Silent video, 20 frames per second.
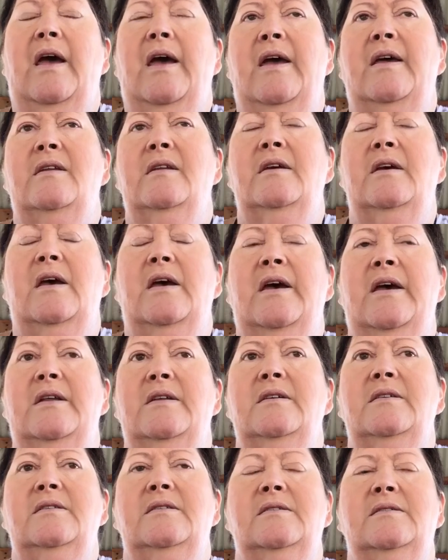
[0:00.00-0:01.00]

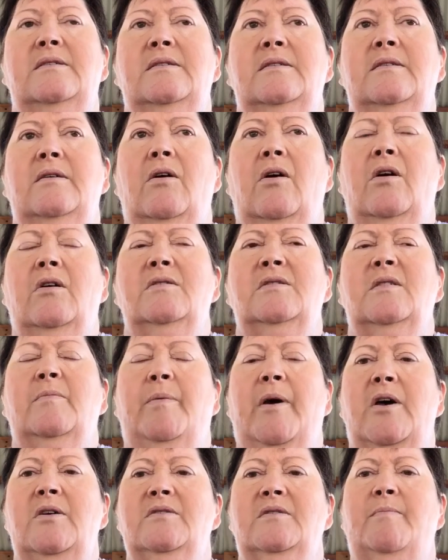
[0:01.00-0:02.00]
And it's, I
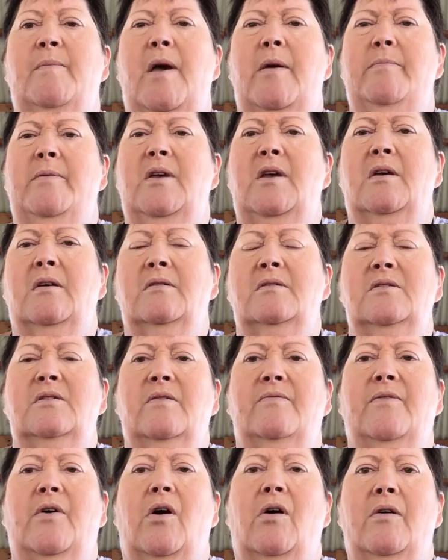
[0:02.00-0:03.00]
suppose, maybe a
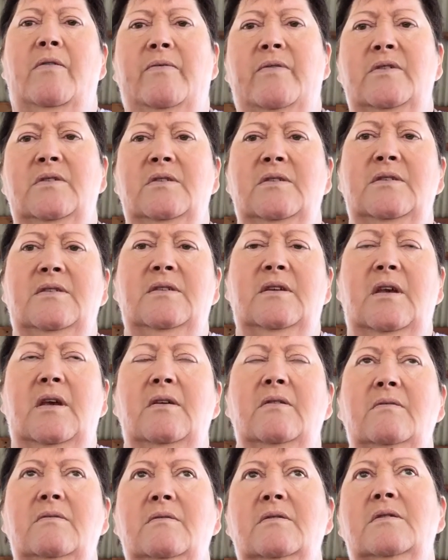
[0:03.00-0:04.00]
survivor's
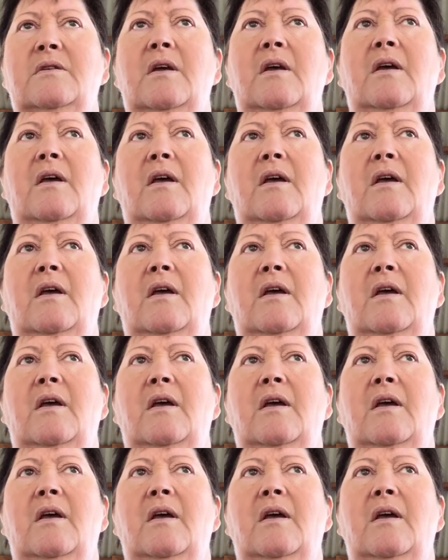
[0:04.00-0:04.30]
guilt.